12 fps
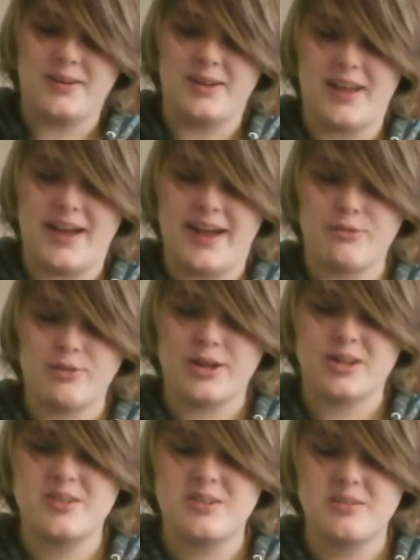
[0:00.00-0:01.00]

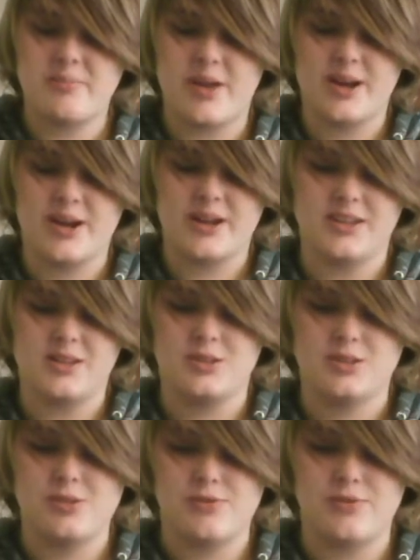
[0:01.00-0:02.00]
African
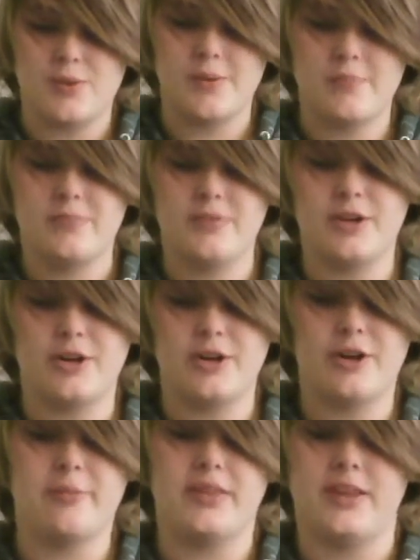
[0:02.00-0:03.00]
Americans formed the
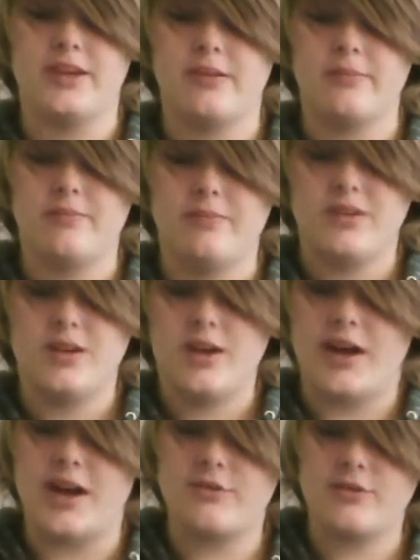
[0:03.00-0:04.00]
Urban League.
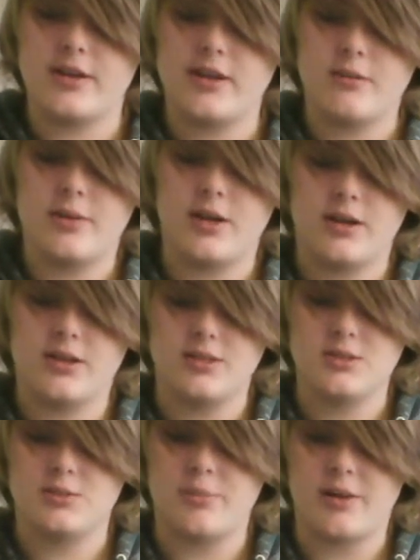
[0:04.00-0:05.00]
African
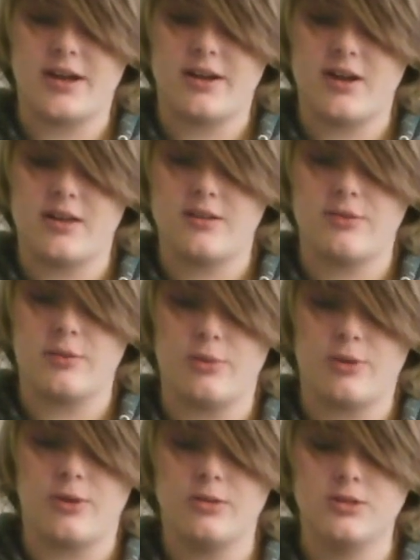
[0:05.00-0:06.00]
Americans were migrating from
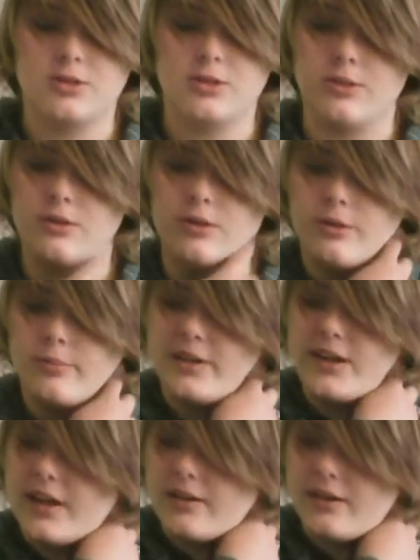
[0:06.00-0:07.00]
rural to
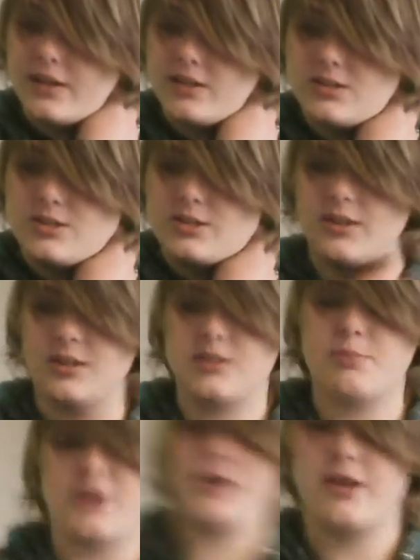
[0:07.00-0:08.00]
urban areas during this period.